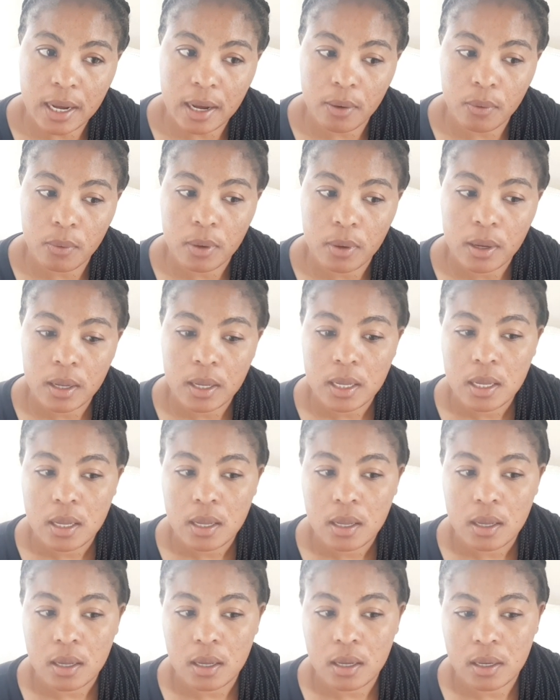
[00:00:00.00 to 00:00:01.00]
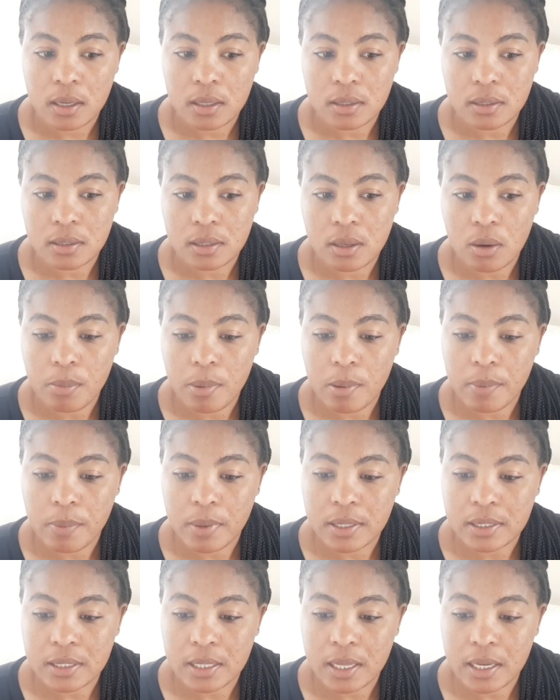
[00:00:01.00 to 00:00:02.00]
now. And now Papa
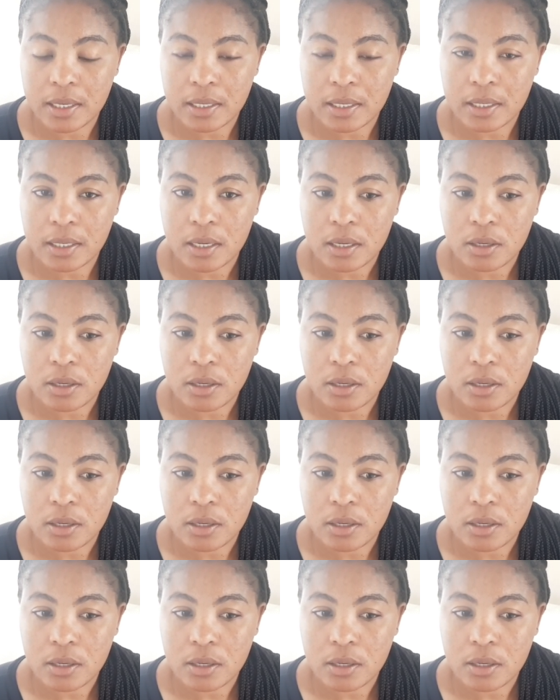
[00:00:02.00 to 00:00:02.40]
is like,